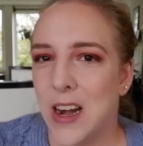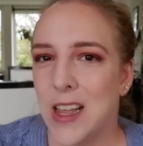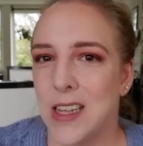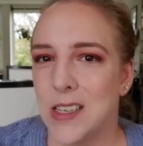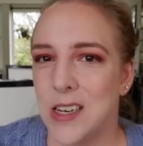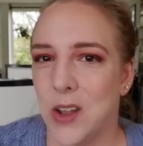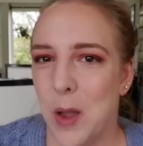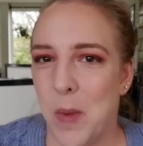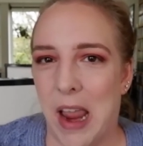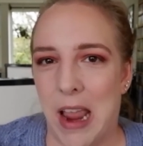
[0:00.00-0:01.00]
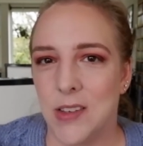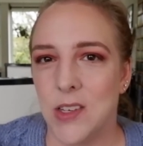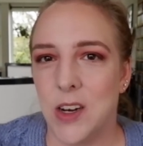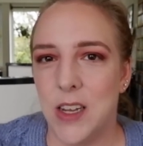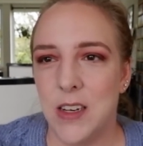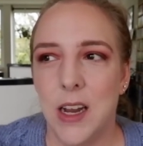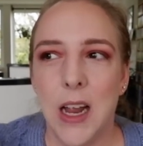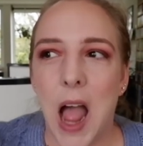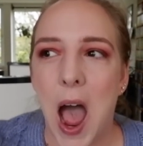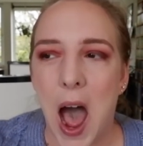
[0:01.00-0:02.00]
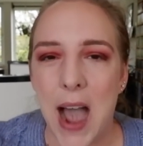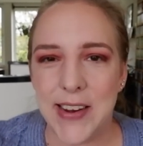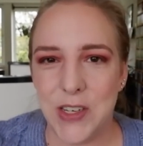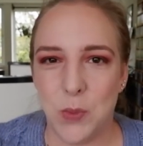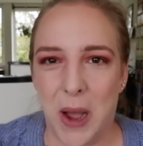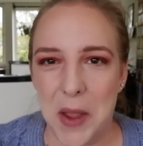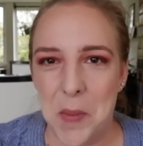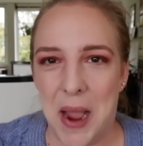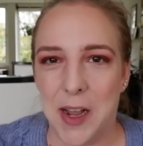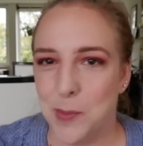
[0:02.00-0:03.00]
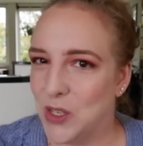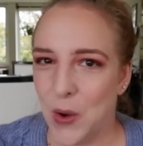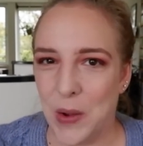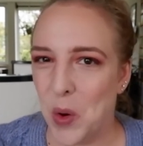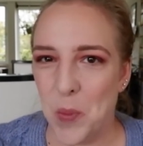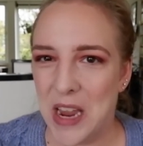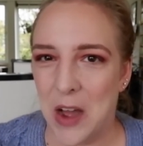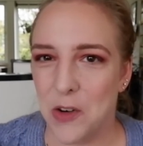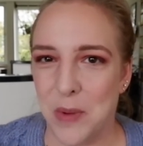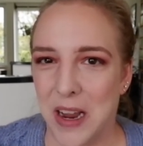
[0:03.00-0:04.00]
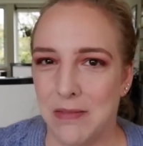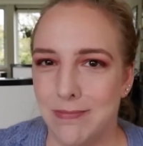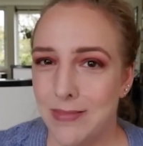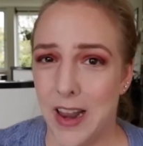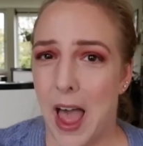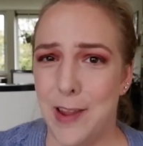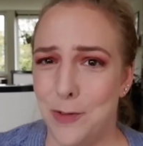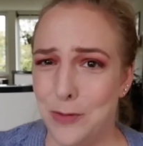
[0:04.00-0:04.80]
and I can still get my hands on it, I just buy a backup so it won't be out of my life.